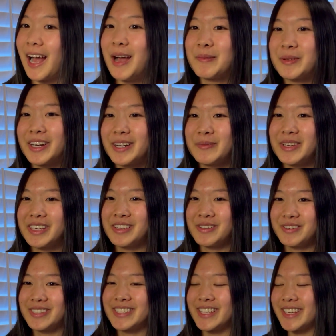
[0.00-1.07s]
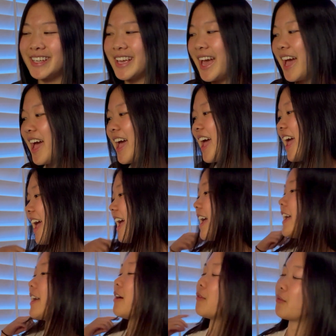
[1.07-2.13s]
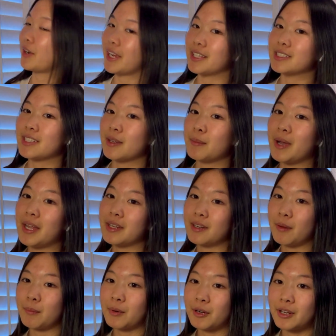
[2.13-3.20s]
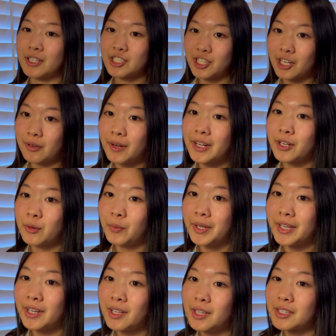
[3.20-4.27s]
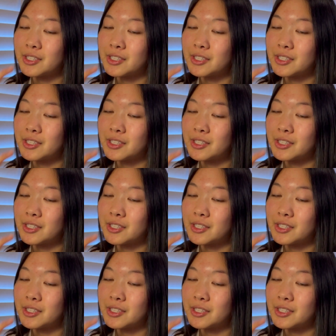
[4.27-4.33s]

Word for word: I'm gonna be using a random number generator wheel.